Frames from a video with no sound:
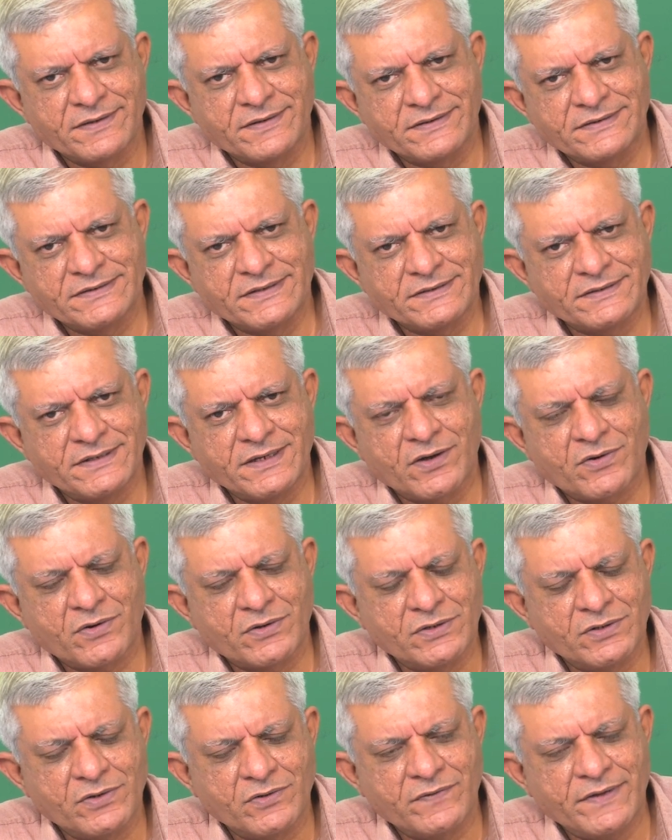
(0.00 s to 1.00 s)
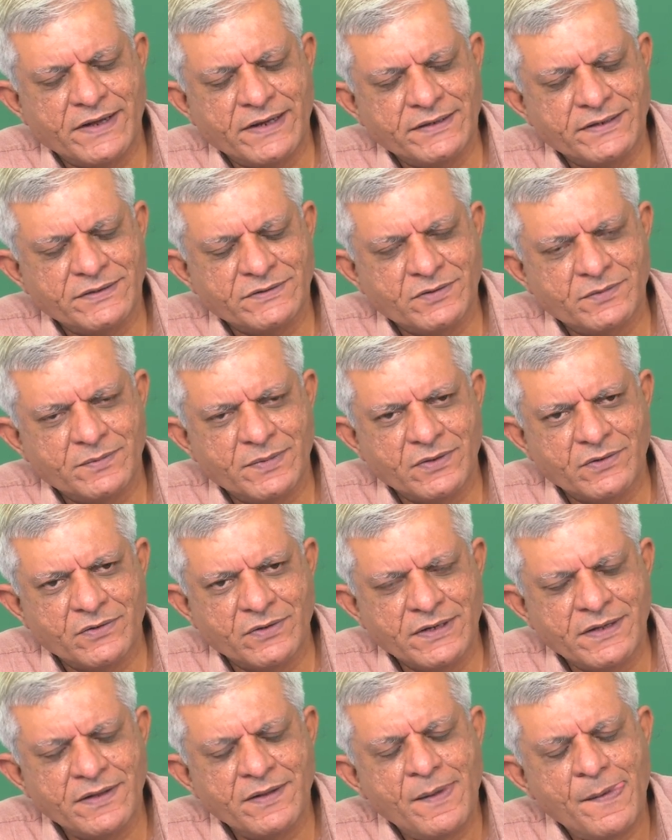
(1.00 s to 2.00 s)
essentially according to where they should be
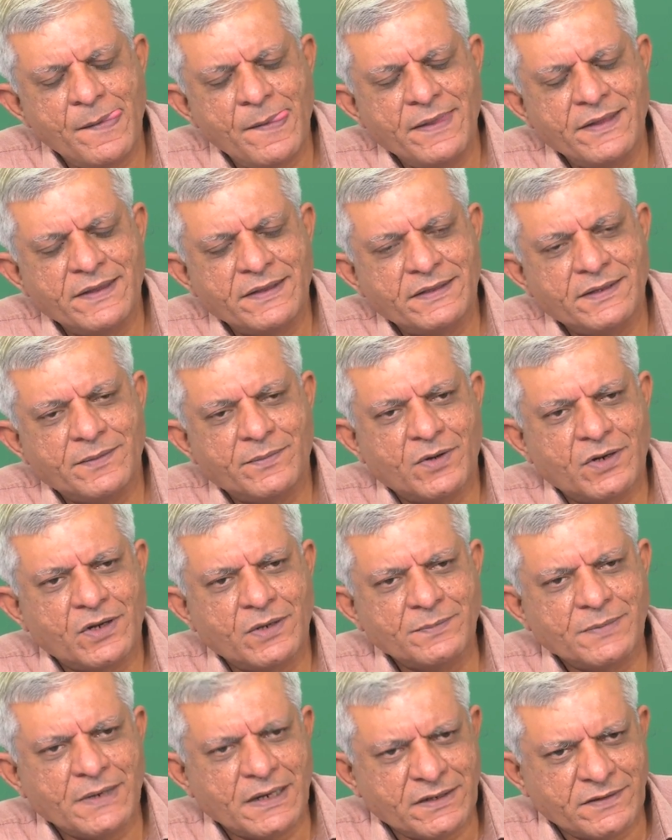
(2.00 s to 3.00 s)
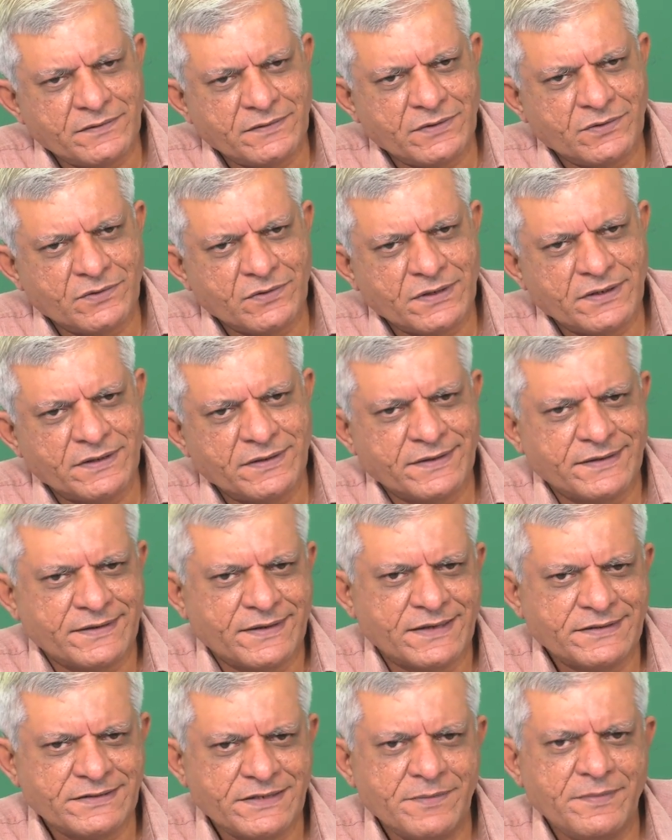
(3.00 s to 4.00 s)
going. The bottom part of the token
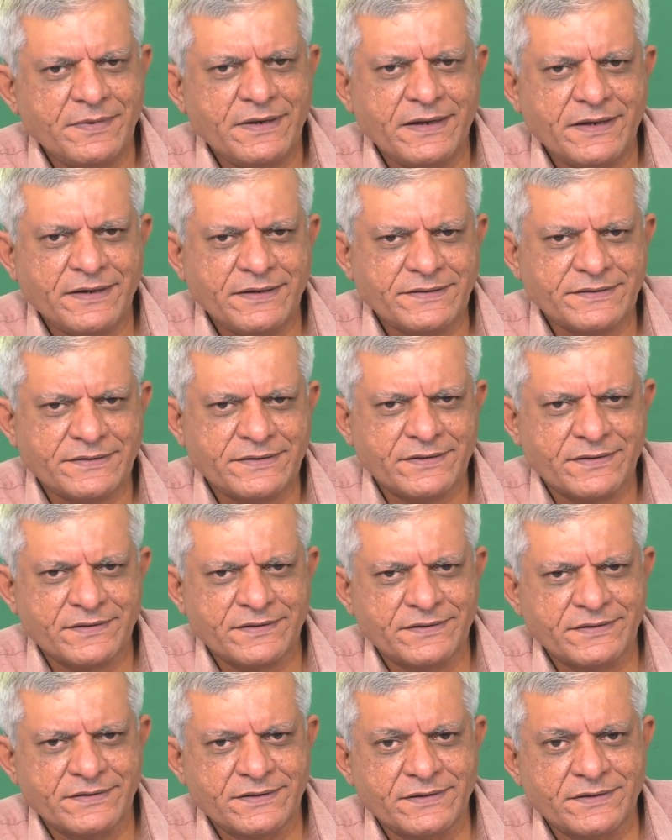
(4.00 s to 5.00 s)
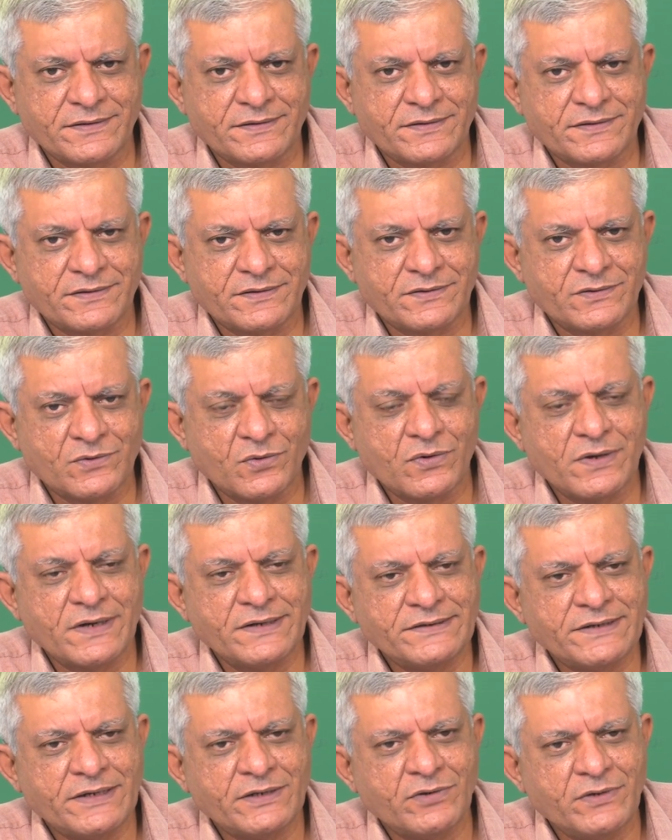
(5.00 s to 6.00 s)
assimilates the
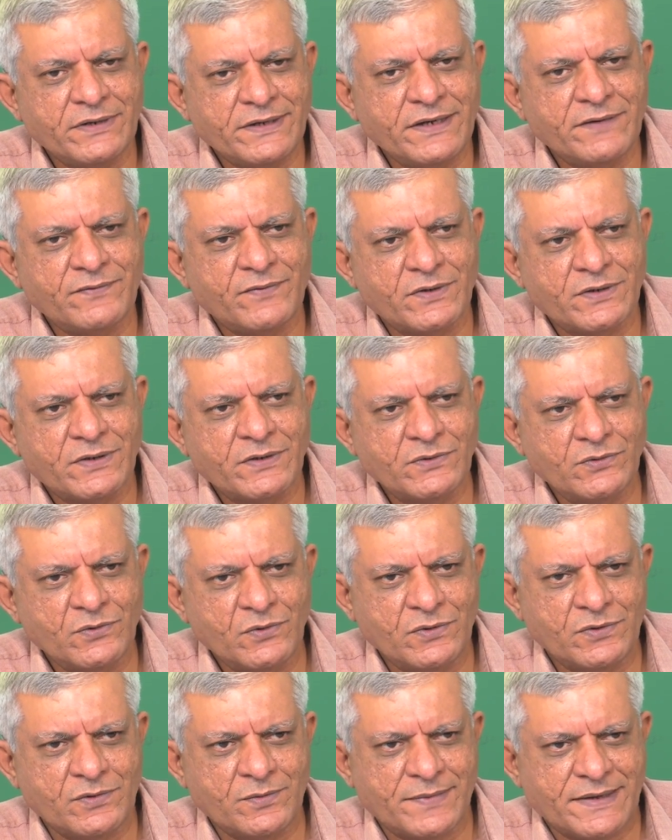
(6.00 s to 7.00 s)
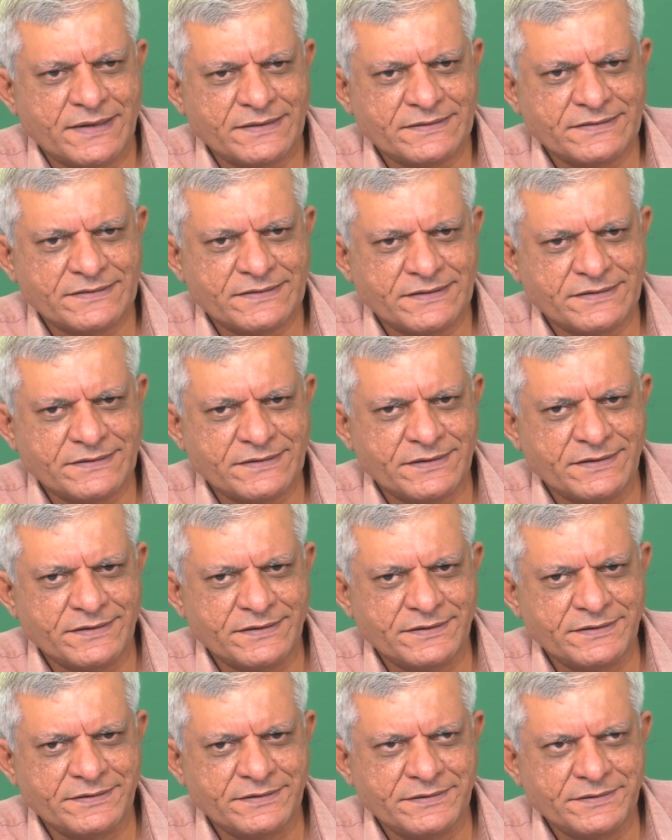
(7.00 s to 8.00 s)
tokens that you need for a rule to match essentially.
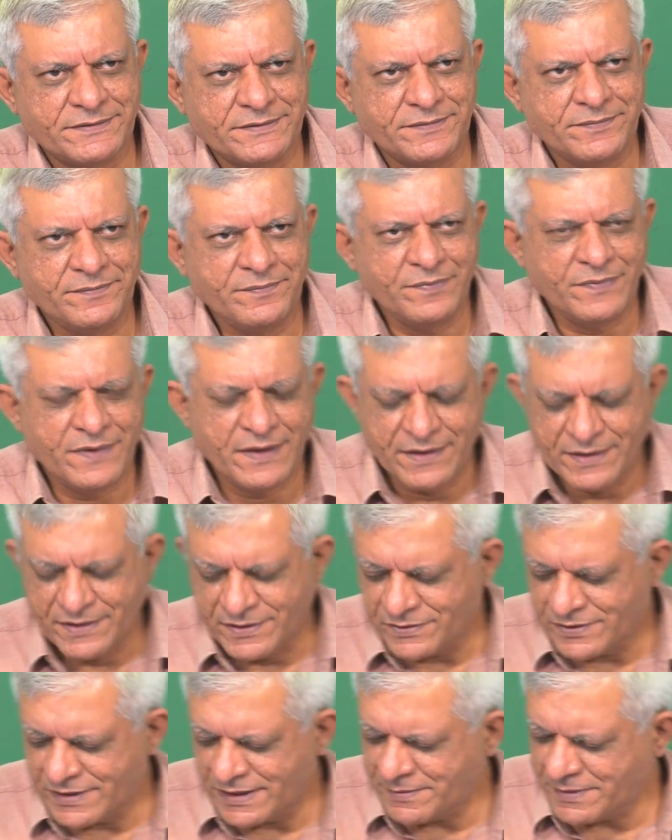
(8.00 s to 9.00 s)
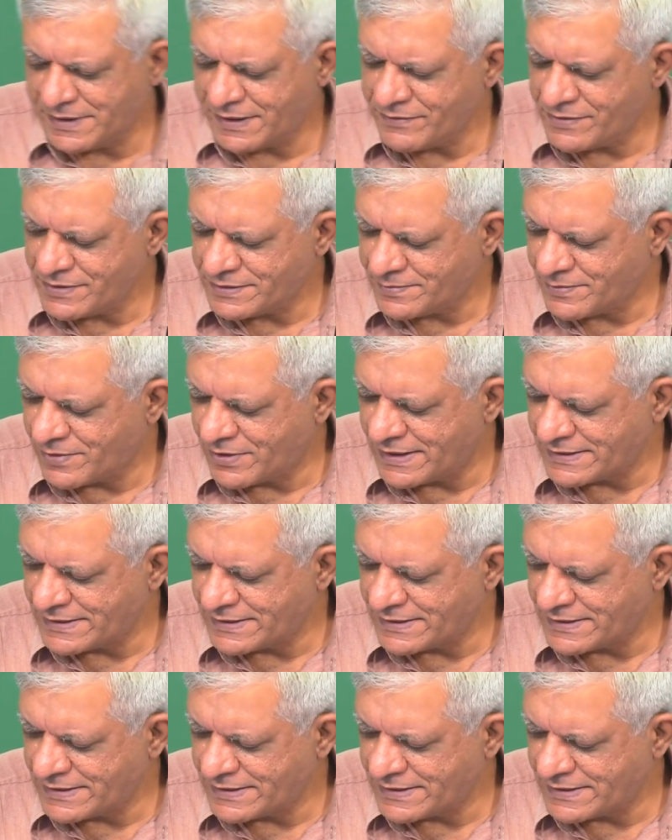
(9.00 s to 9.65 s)
So, let me give you a small